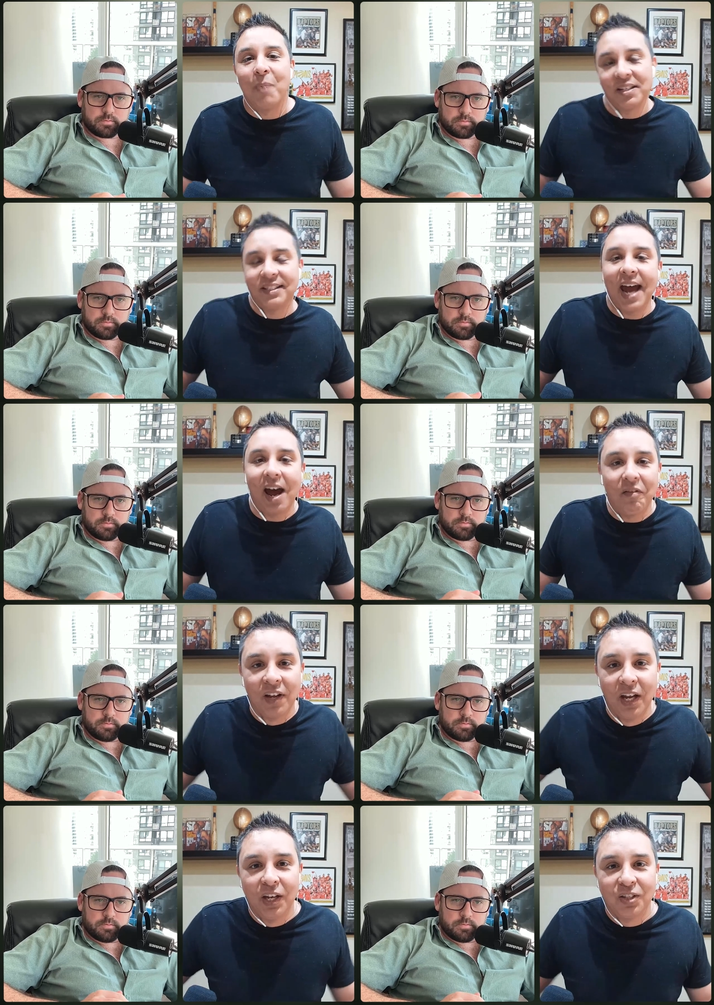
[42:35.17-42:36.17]
Speaker 1: a must have.
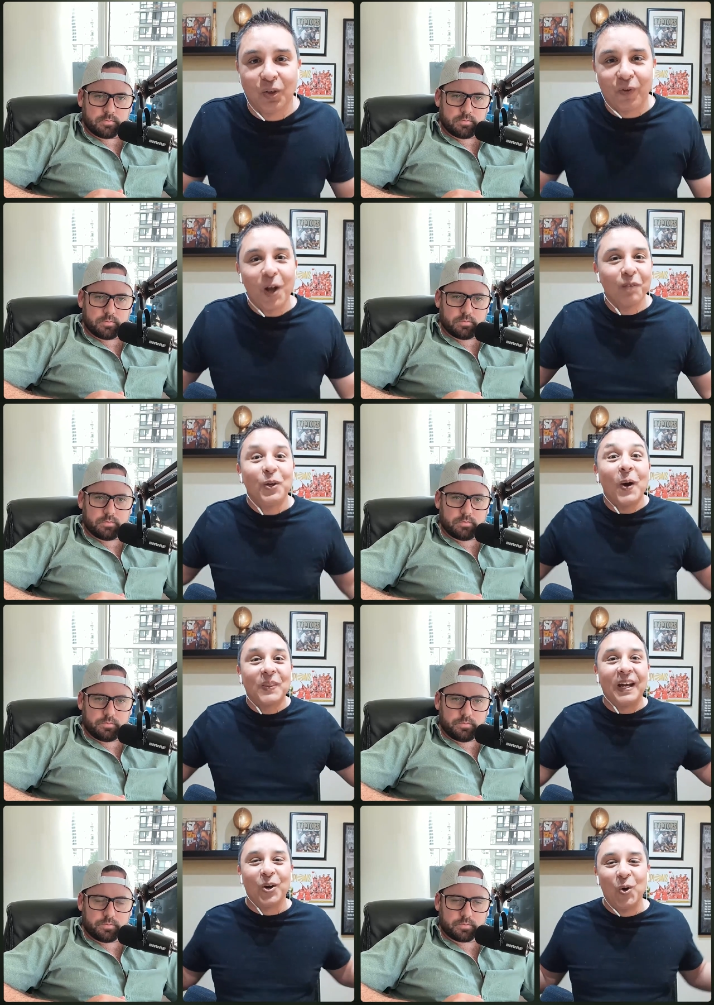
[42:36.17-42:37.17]
So for all of you out
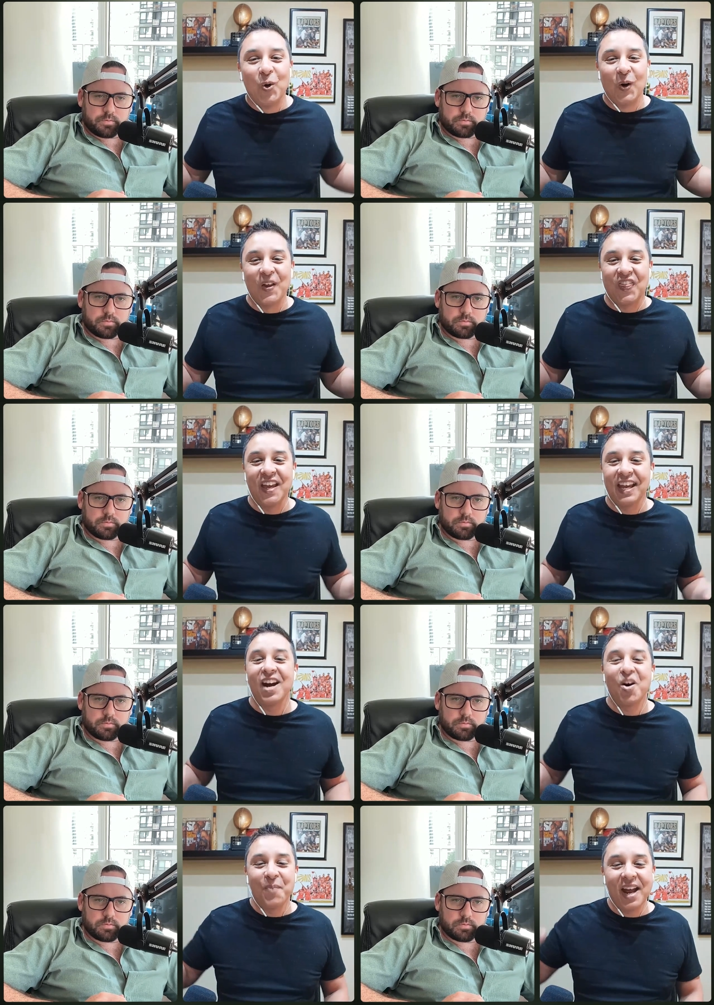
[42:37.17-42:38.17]
there who are thinking,
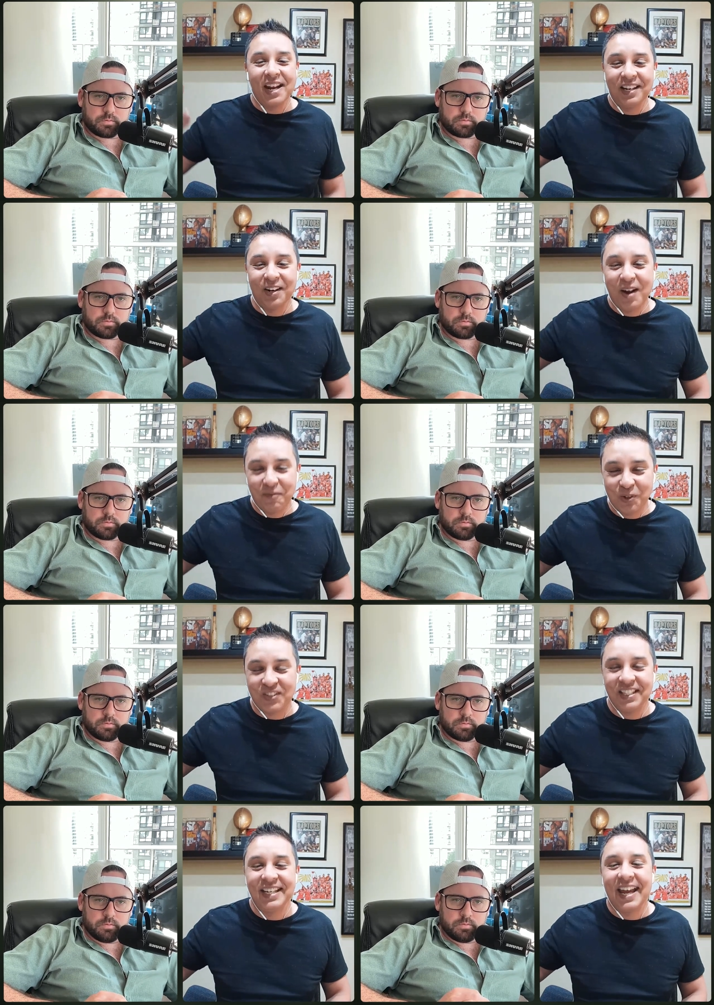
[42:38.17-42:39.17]
oh man, you know, after
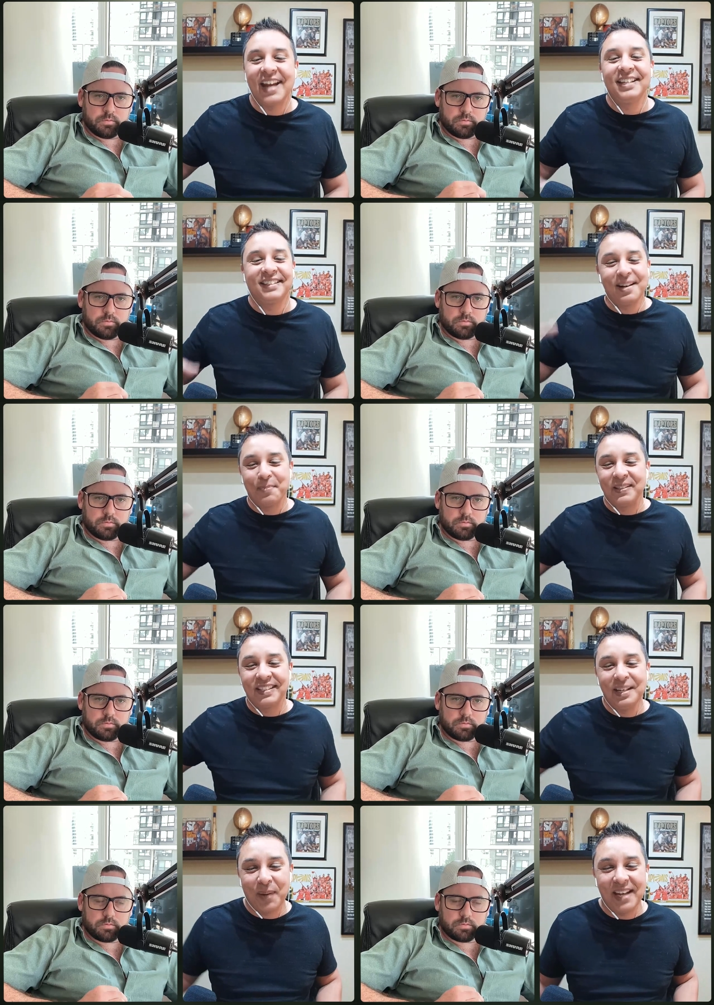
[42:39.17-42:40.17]
seeing Kenny set up and
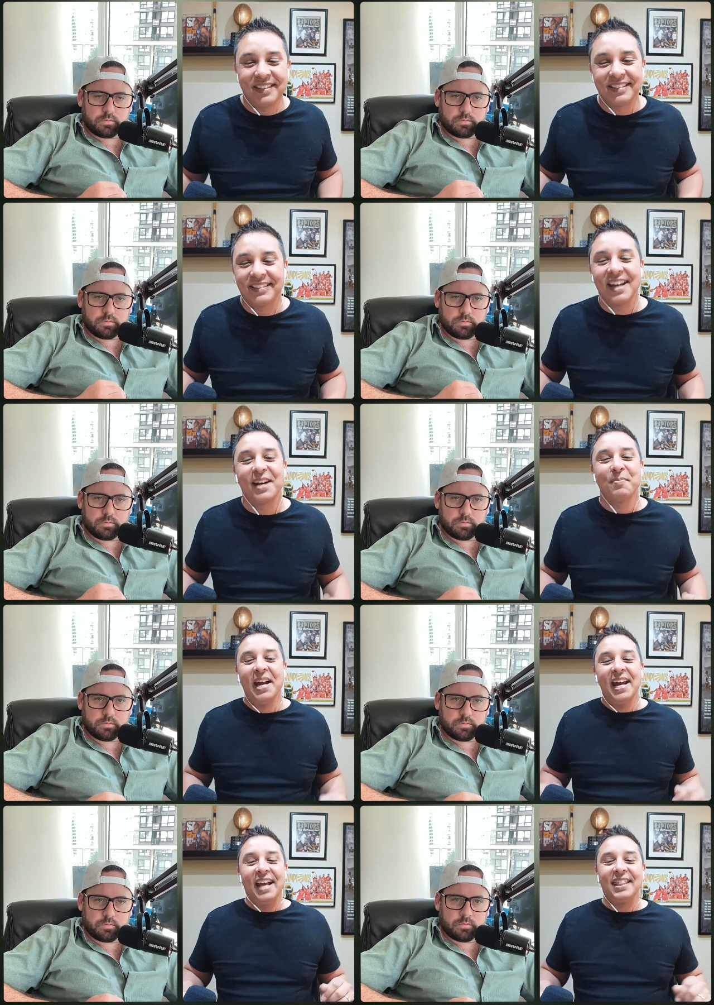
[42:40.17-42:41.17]
seeing Pace's set up
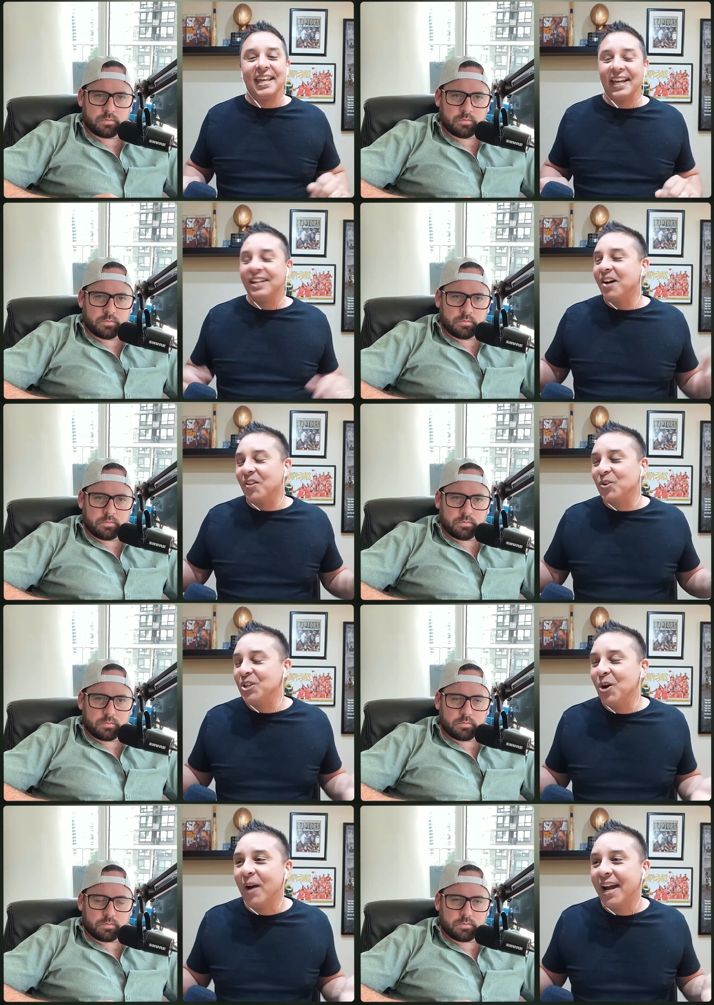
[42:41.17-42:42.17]
and thinking, no, there's
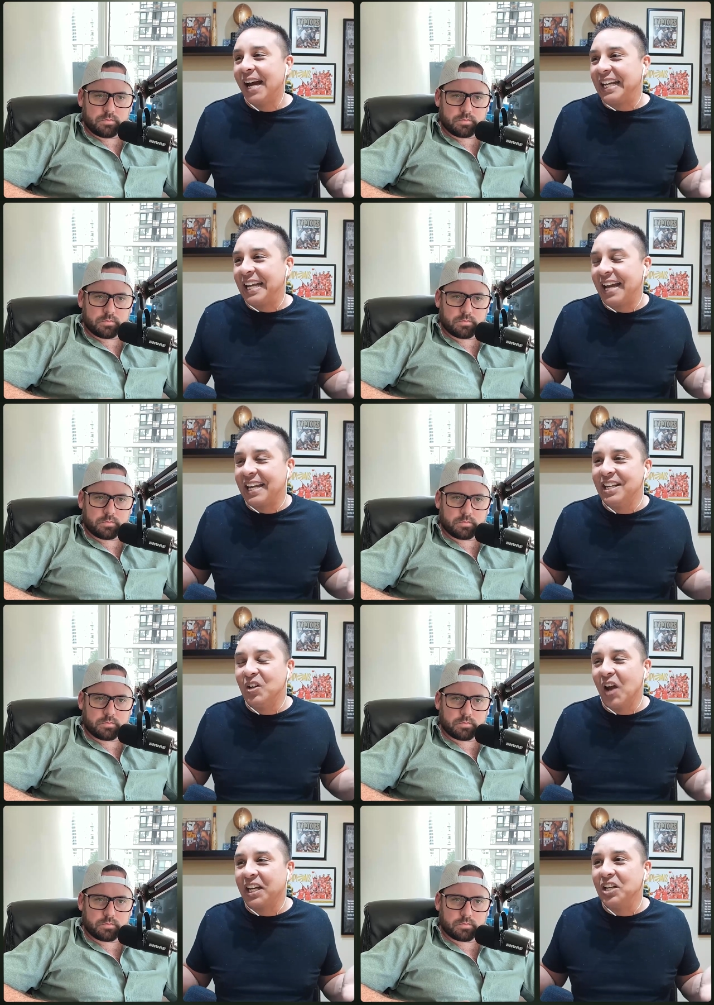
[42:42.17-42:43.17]
no way I
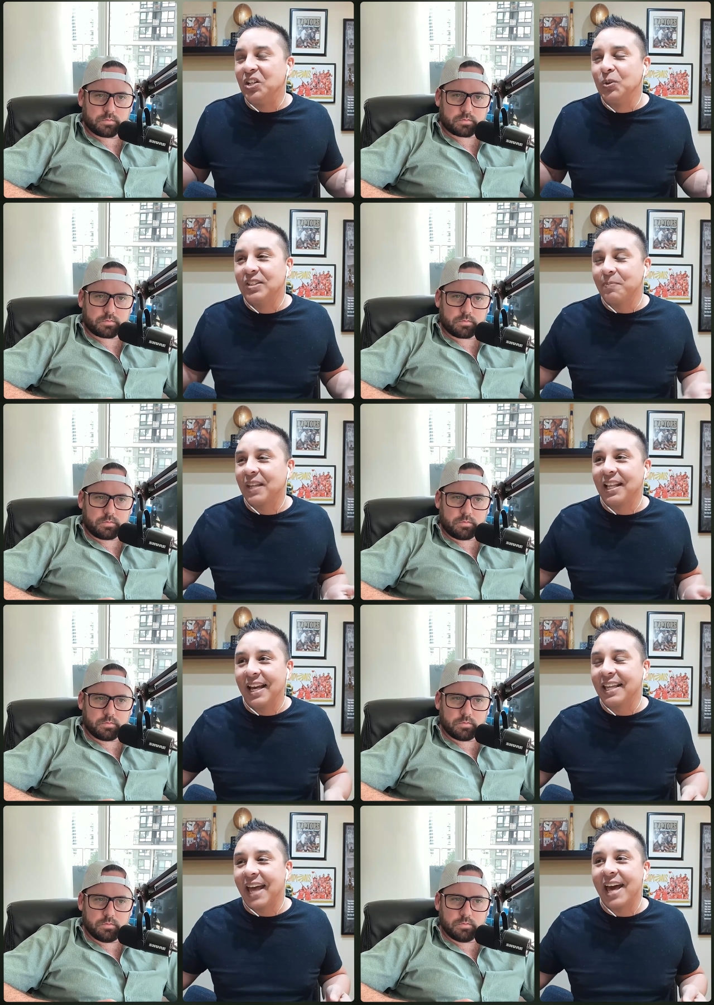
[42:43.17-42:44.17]
can do something
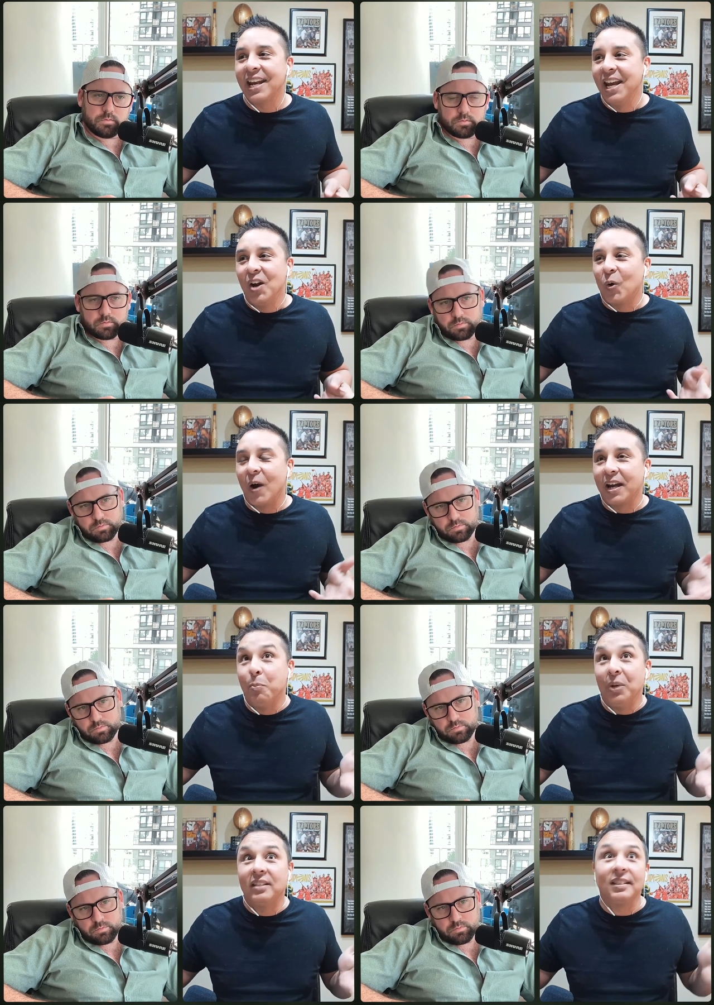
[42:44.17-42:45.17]
like that, or I can
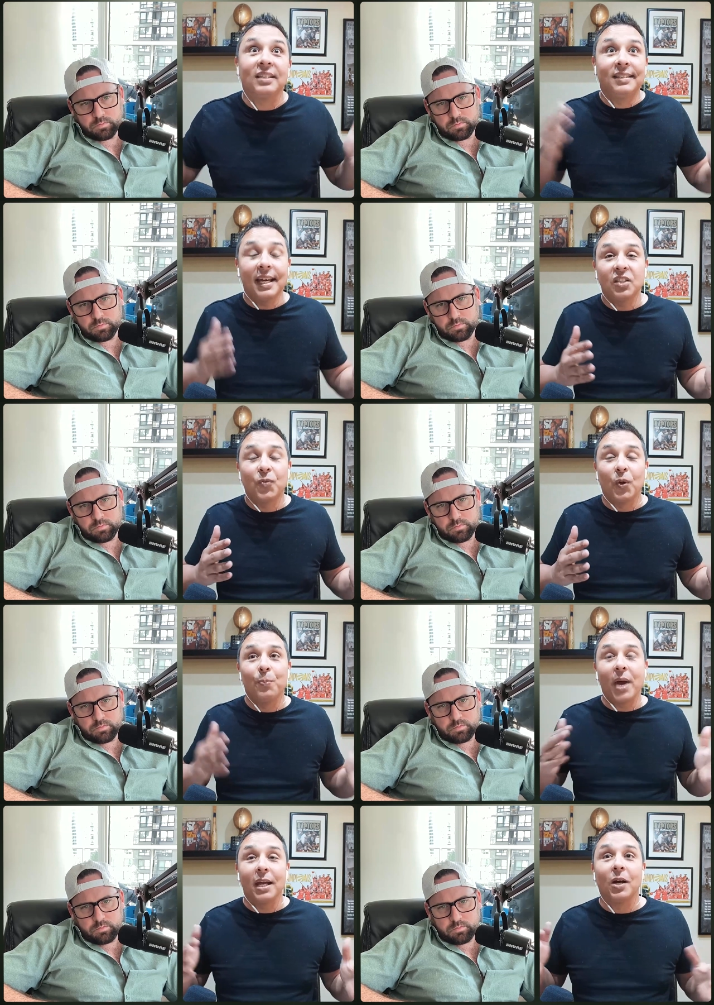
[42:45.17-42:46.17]
be successful
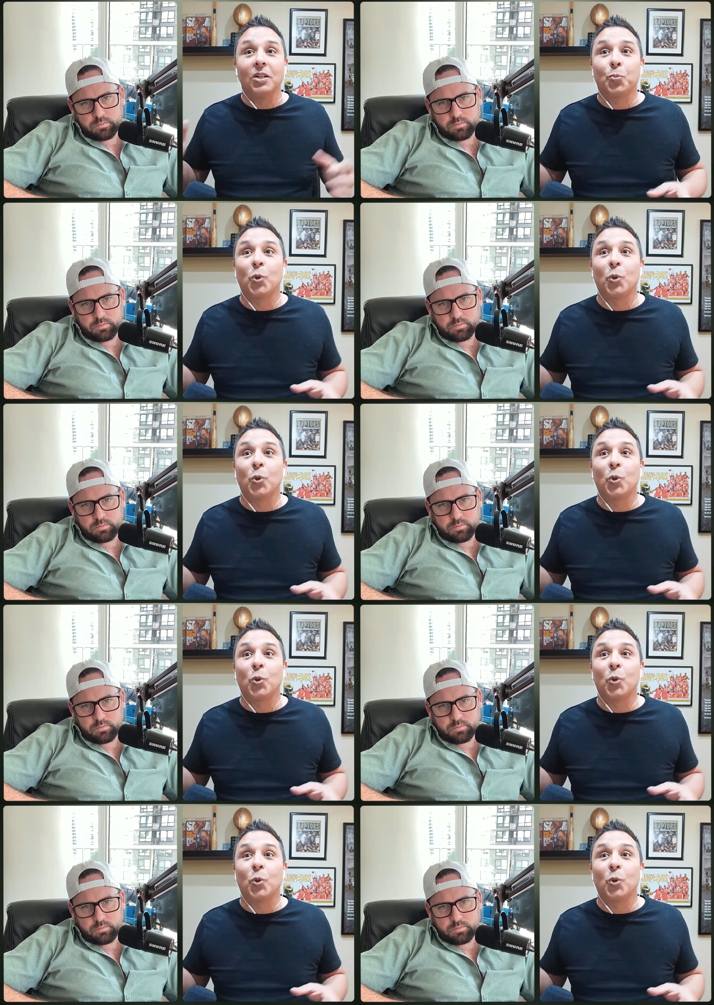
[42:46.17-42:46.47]
betting on